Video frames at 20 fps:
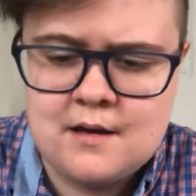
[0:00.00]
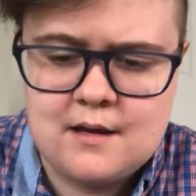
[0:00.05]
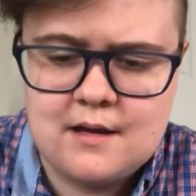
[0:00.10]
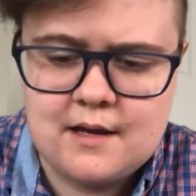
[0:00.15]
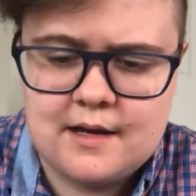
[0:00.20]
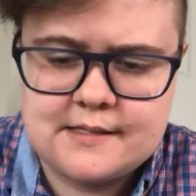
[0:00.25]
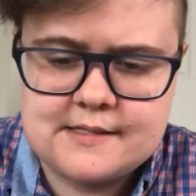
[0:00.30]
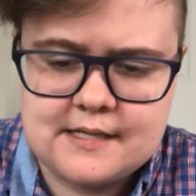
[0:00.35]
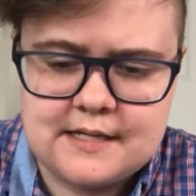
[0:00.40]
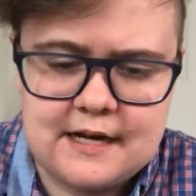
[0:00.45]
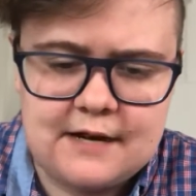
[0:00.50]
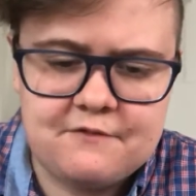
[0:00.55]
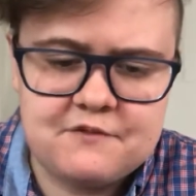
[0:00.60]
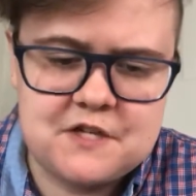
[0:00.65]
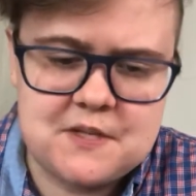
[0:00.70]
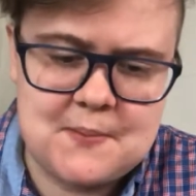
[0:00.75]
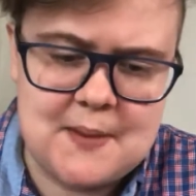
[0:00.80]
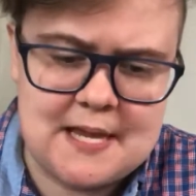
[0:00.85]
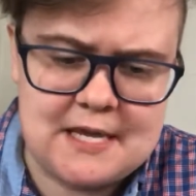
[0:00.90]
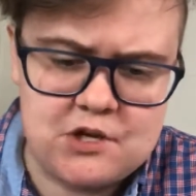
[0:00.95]
It's enough
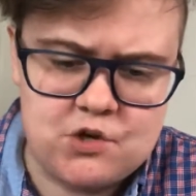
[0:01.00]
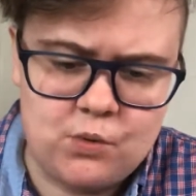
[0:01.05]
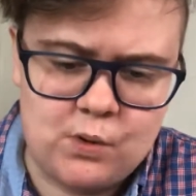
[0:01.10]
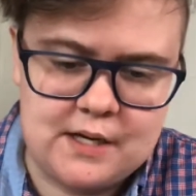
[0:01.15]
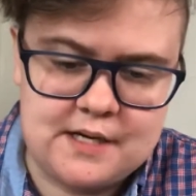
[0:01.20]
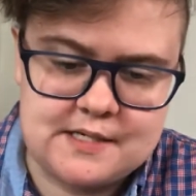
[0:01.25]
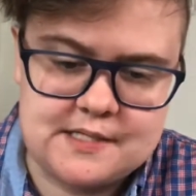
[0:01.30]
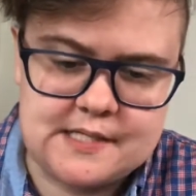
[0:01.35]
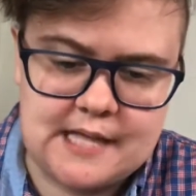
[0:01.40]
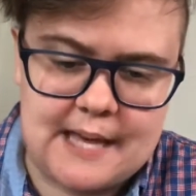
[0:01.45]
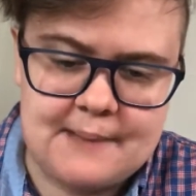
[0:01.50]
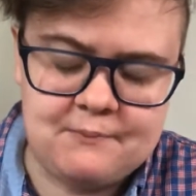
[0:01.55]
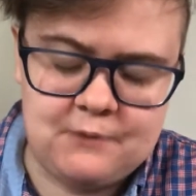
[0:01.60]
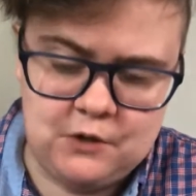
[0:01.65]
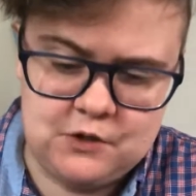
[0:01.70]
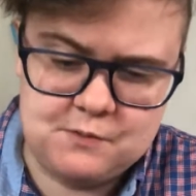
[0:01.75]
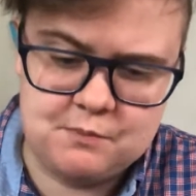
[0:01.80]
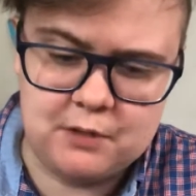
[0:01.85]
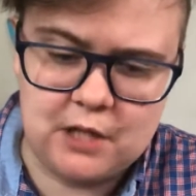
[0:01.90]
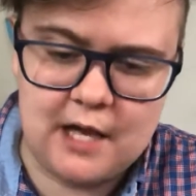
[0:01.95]
to make you want to slap
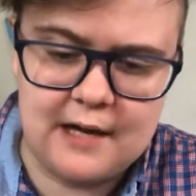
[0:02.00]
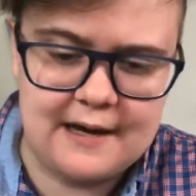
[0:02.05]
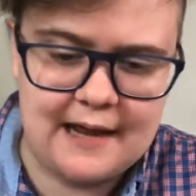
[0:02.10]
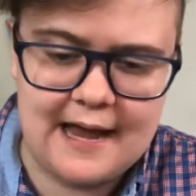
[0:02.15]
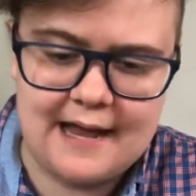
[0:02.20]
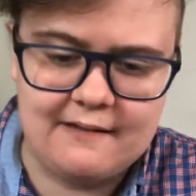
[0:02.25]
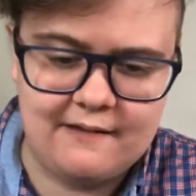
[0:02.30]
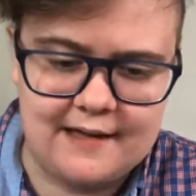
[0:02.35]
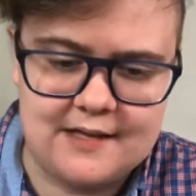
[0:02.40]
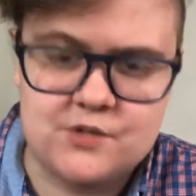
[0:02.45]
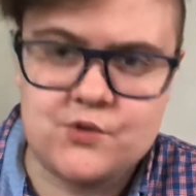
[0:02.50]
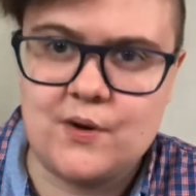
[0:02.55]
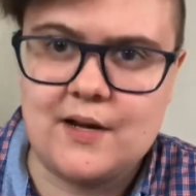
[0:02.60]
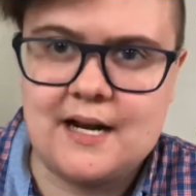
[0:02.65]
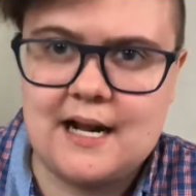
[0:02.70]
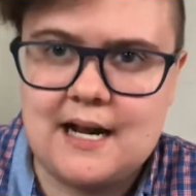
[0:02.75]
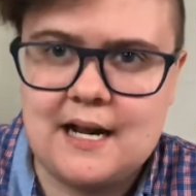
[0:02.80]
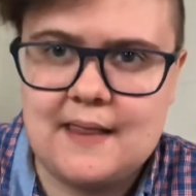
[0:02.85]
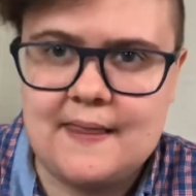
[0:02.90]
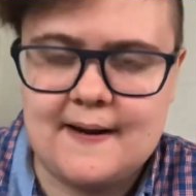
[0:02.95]
those blonde highlights right
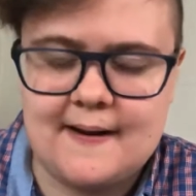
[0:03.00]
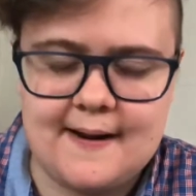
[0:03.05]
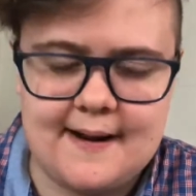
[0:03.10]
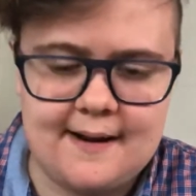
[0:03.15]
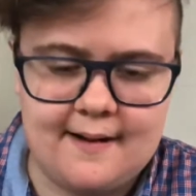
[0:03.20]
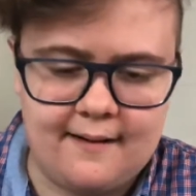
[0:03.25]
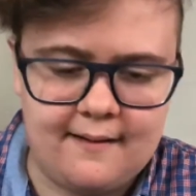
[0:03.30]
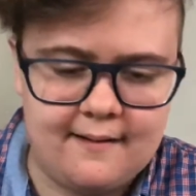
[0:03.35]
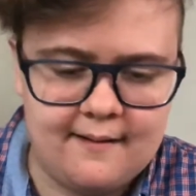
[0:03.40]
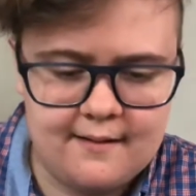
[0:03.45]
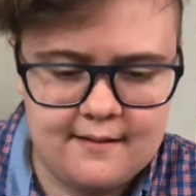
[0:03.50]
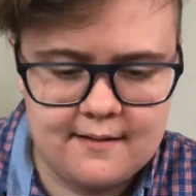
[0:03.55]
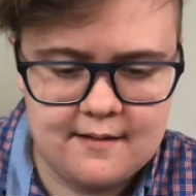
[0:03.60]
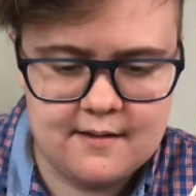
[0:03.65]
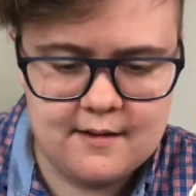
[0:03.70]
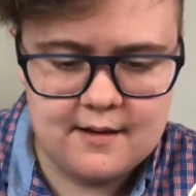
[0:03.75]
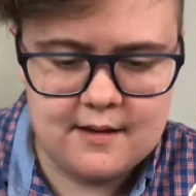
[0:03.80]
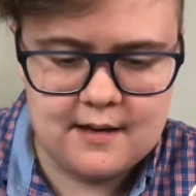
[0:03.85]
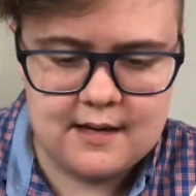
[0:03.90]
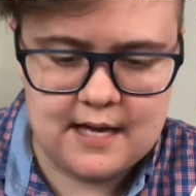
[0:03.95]
out of their hair.
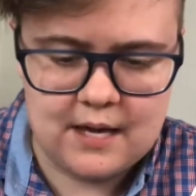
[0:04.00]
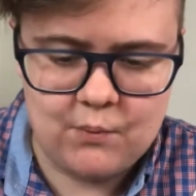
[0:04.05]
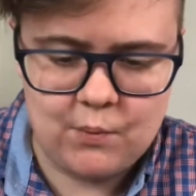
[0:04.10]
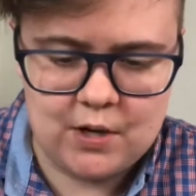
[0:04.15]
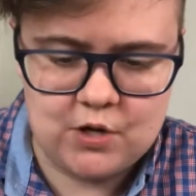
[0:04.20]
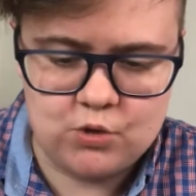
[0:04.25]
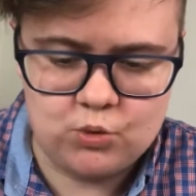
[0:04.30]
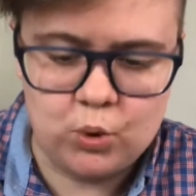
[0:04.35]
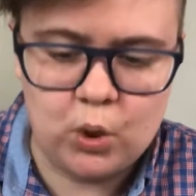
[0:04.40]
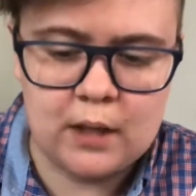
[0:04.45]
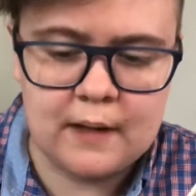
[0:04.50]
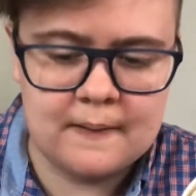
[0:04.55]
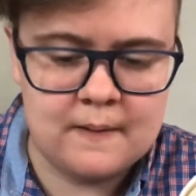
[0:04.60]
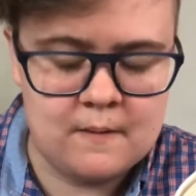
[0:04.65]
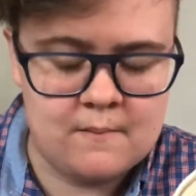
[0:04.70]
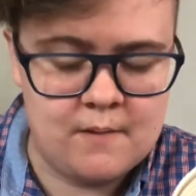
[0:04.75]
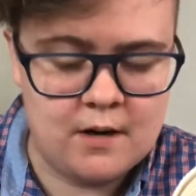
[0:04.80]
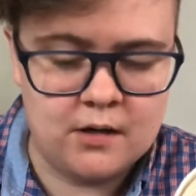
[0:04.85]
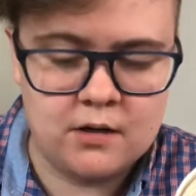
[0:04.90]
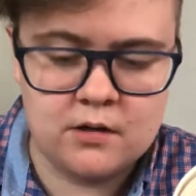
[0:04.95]
And when you look in the
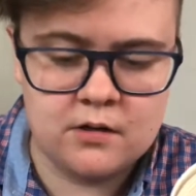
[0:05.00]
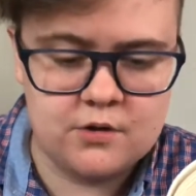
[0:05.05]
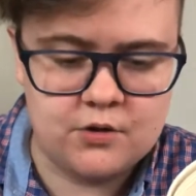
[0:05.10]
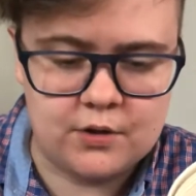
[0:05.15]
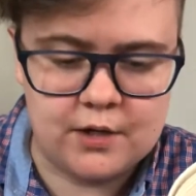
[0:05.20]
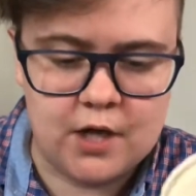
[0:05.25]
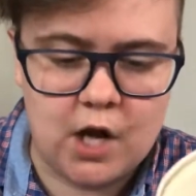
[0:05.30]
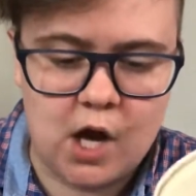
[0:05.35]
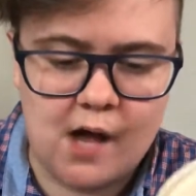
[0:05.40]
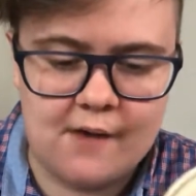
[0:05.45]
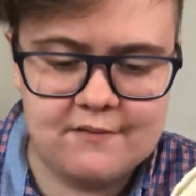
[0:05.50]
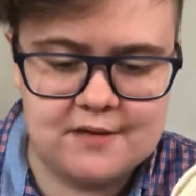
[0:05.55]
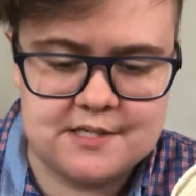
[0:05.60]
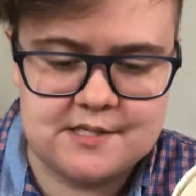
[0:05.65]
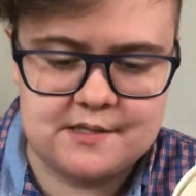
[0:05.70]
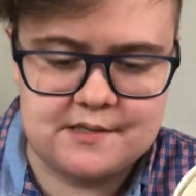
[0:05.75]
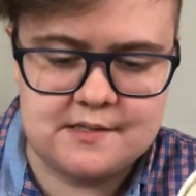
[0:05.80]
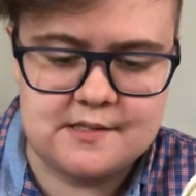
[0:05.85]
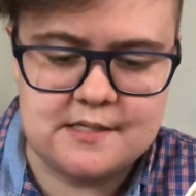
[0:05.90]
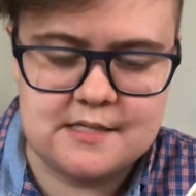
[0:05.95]
mirror, you can
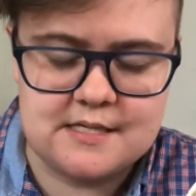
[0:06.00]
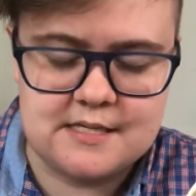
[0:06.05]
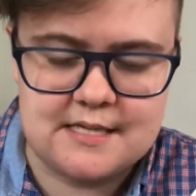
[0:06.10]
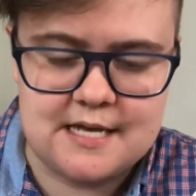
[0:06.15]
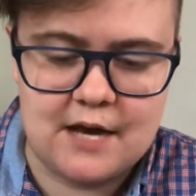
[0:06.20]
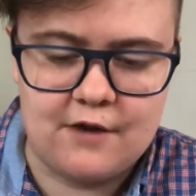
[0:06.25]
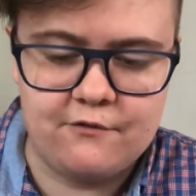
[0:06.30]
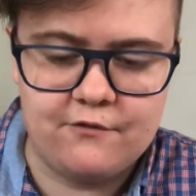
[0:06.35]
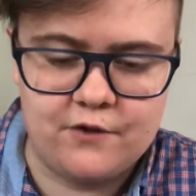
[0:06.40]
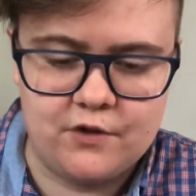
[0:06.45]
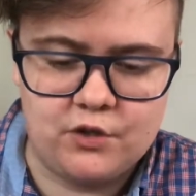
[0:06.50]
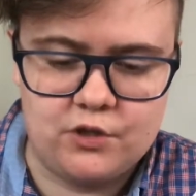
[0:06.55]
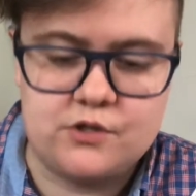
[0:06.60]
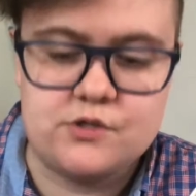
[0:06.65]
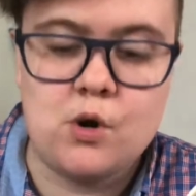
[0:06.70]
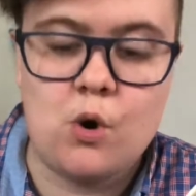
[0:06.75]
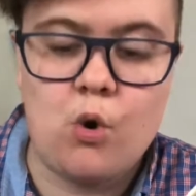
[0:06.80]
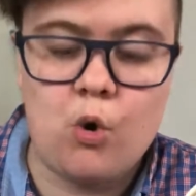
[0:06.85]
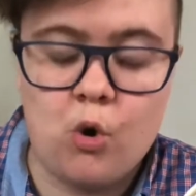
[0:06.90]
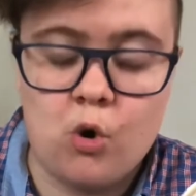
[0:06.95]
obviously see the outfit looks
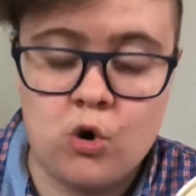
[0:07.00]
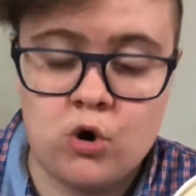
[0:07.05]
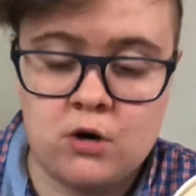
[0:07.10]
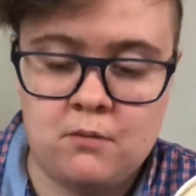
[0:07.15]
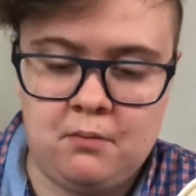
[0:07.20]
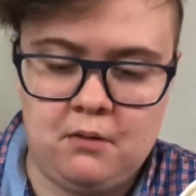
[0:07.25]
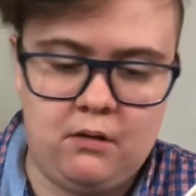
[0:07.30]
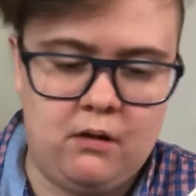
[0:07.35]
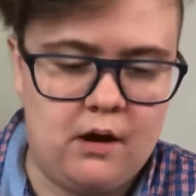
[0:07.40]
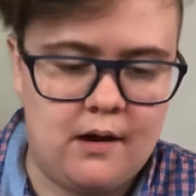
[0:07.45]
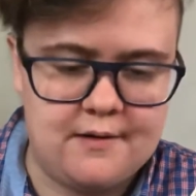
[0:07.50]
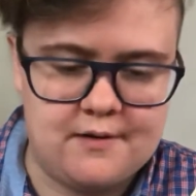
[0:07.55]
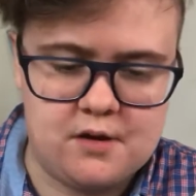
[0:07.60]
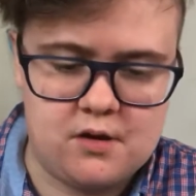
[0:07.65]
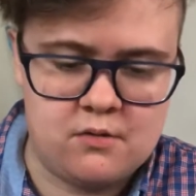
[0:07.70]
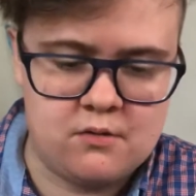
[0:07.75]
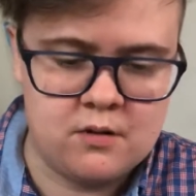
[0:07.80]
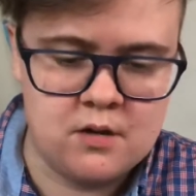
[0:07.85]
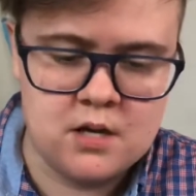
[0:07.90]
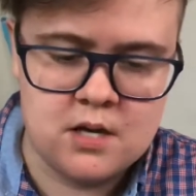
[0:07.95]
horrible on
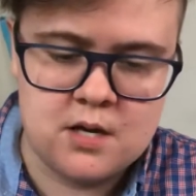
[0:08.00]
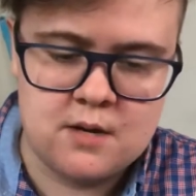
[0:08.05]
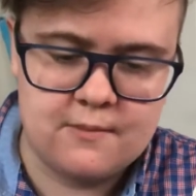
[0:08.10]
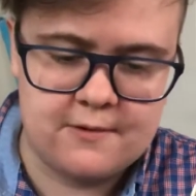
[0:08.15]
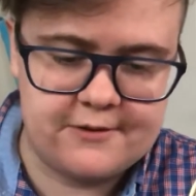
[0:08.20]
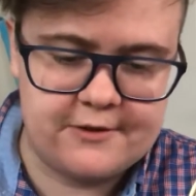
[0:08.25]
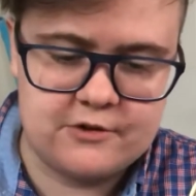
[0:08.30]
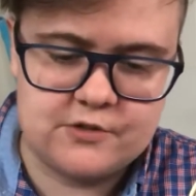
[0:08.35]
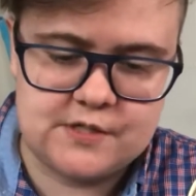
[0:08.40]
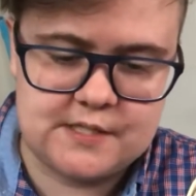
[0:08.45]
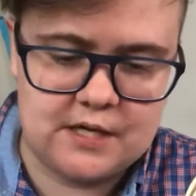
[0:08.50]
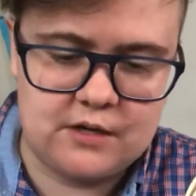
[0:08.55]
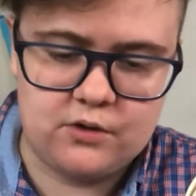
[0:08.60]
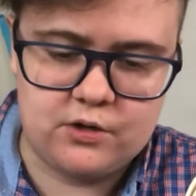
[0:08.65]
you, but those sale